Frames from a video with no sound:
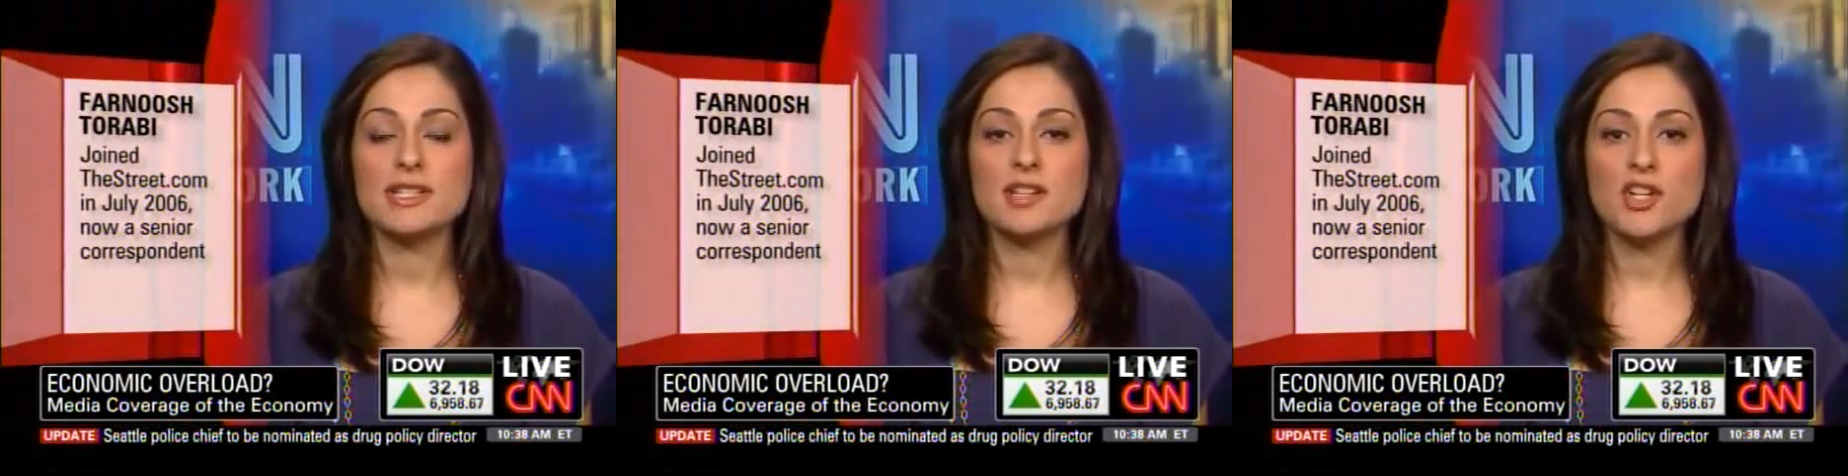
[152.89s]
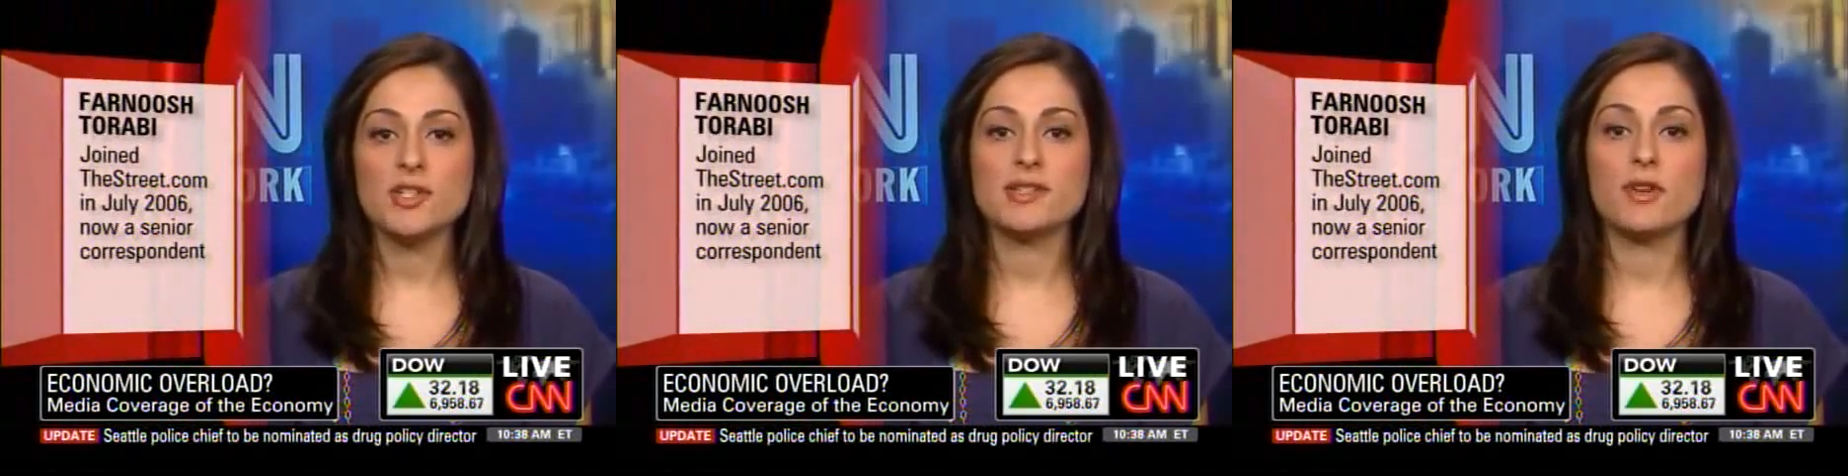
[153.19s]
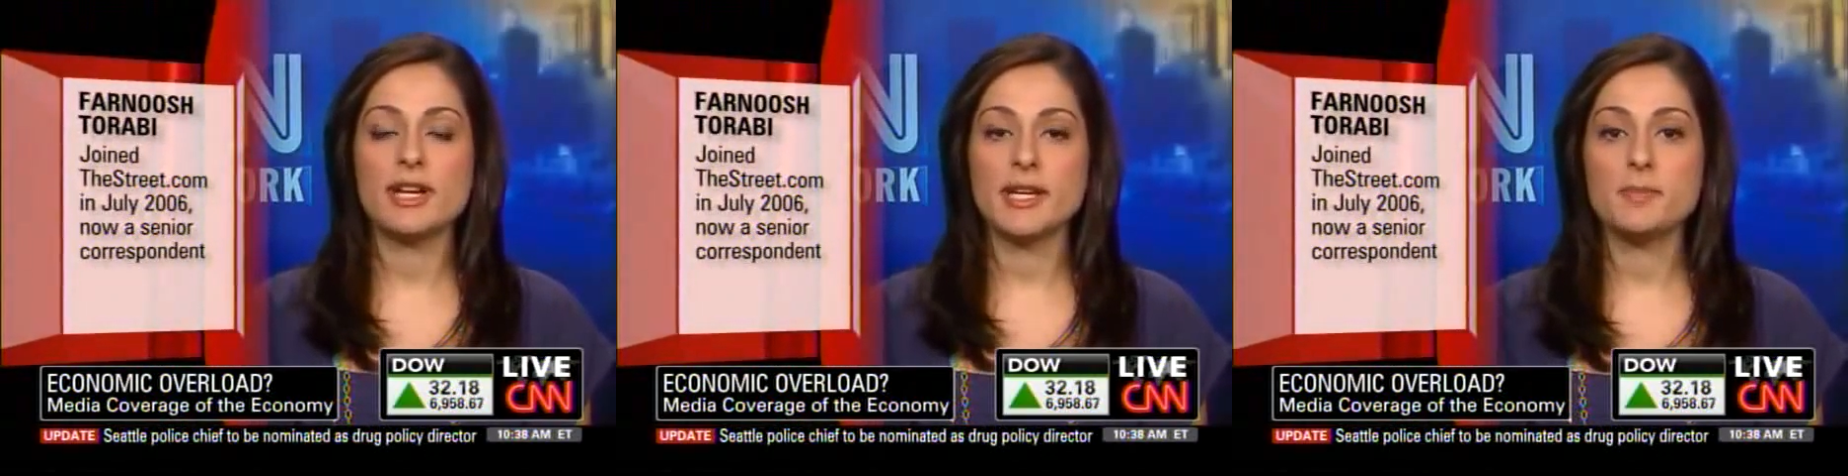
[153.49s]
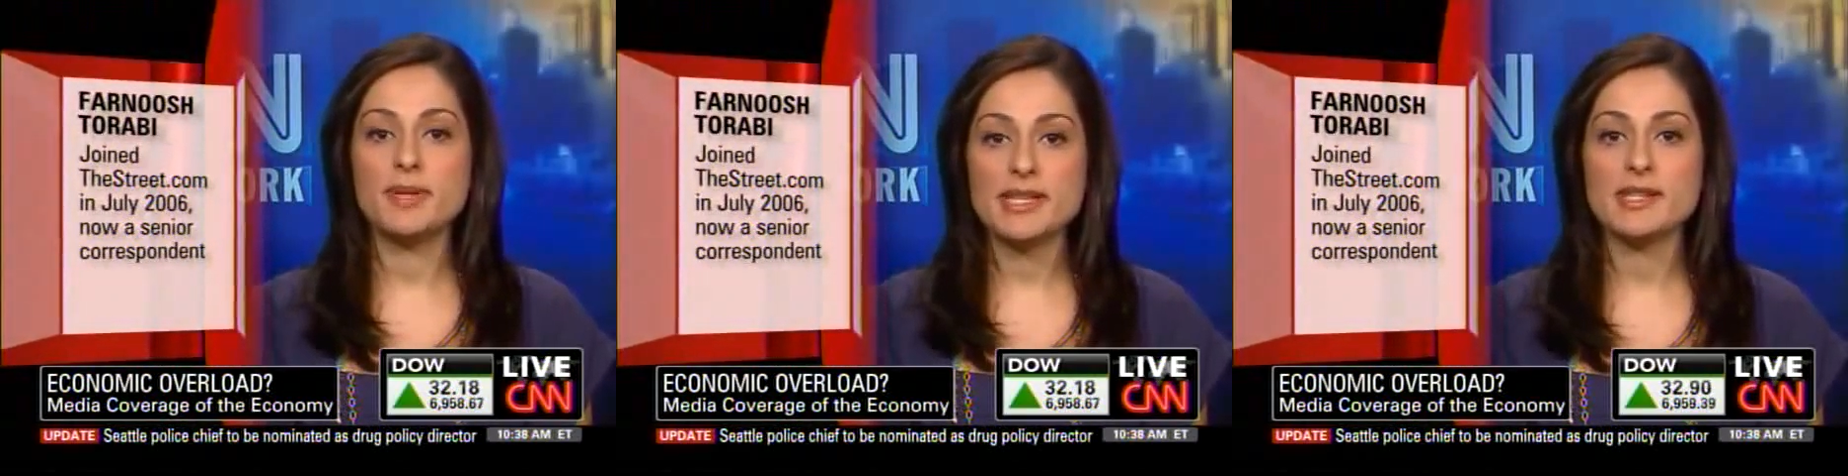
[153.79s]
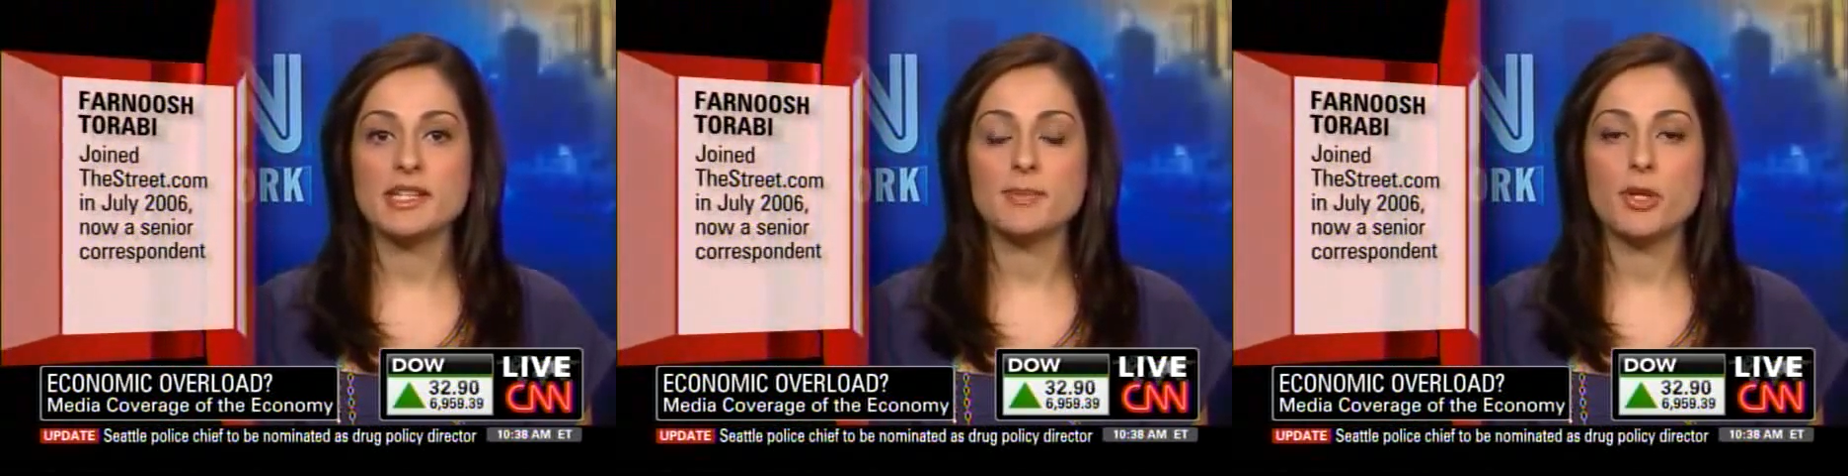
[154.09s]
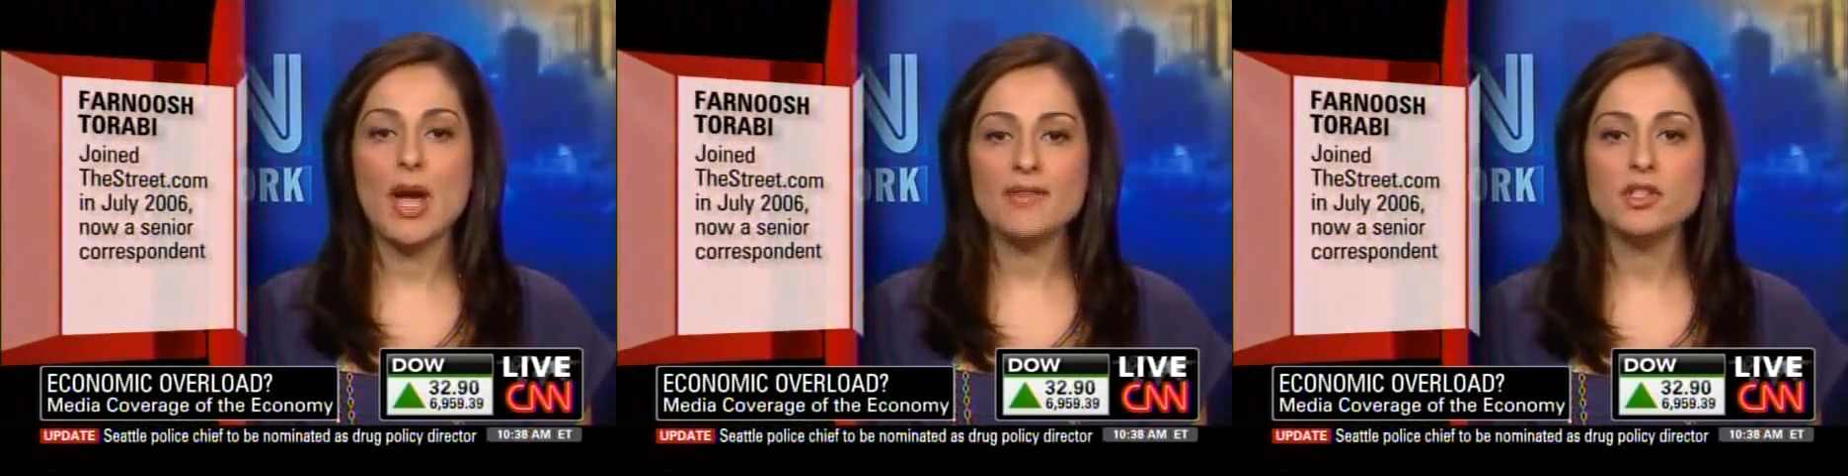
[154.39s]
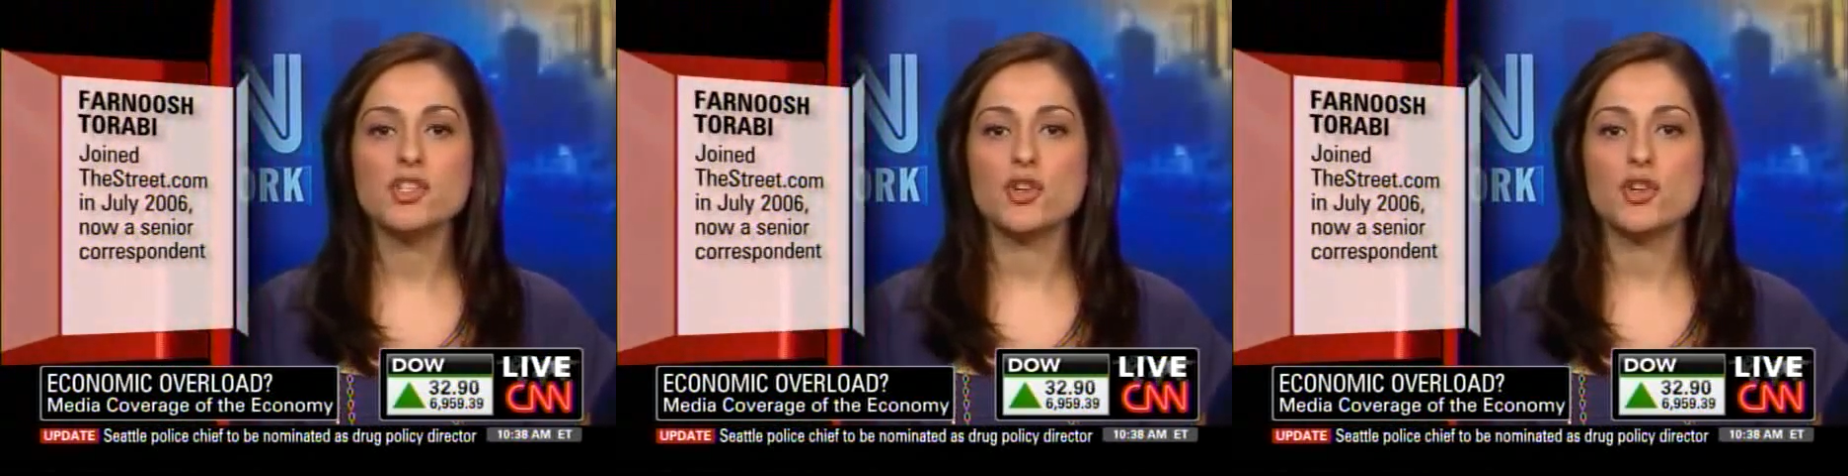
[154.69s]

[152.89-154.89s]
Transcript: it's not just running a business, but you have to